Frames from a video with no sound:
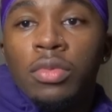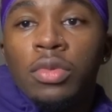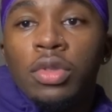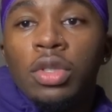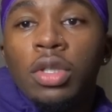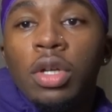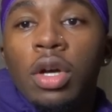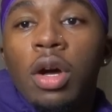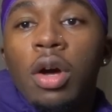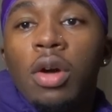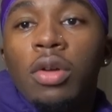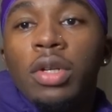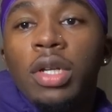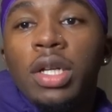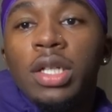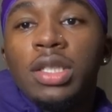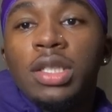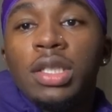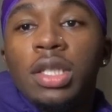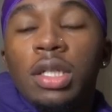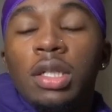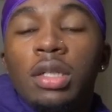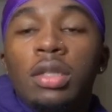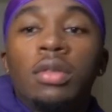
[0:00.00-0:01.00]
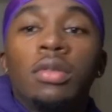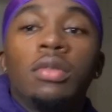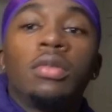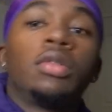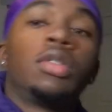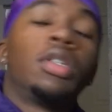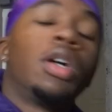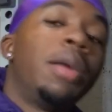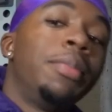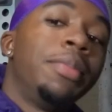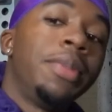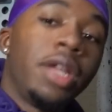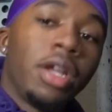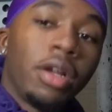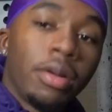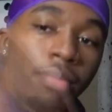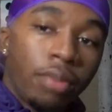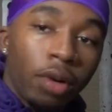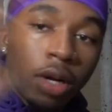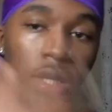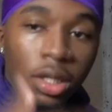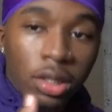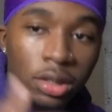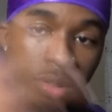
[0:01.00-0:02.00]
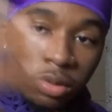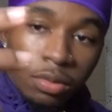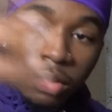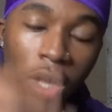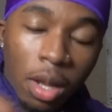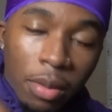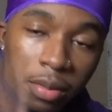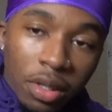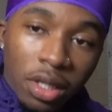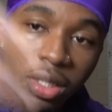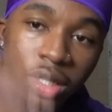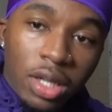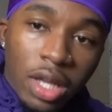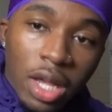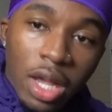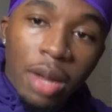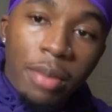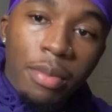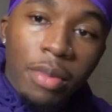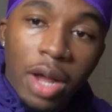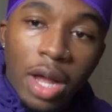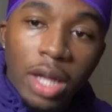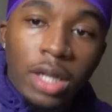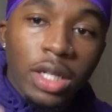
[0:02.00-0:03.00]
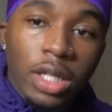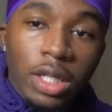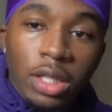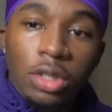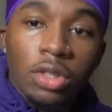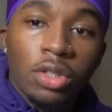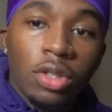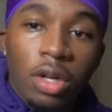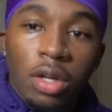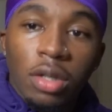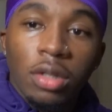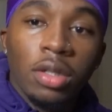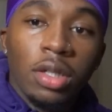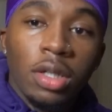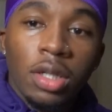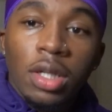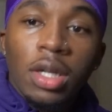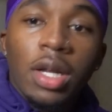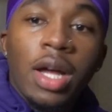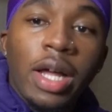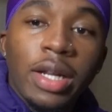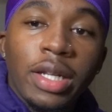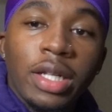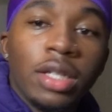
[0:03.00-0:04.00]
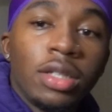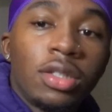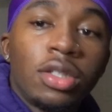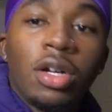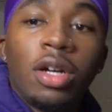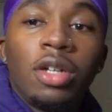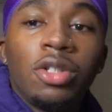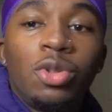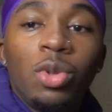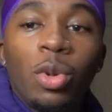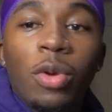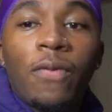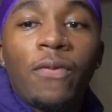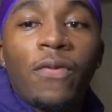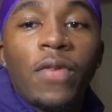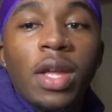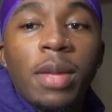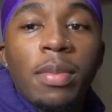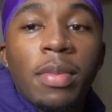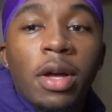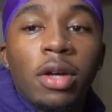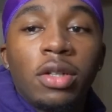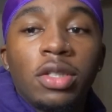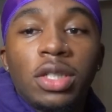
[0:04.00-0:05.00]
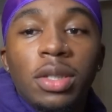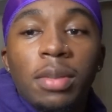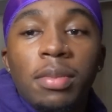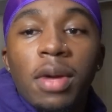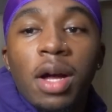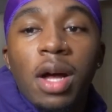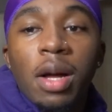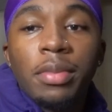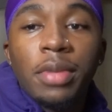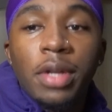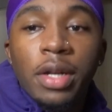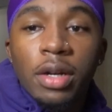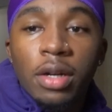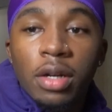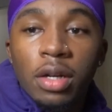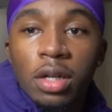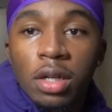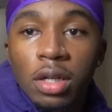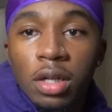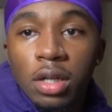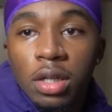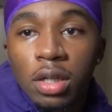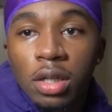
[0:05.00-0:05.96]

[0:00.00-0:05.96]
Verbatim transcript: Yo, listen. Come here, bro. Come in the camera. I need to talk. I need to talk to a female. Is your mom there?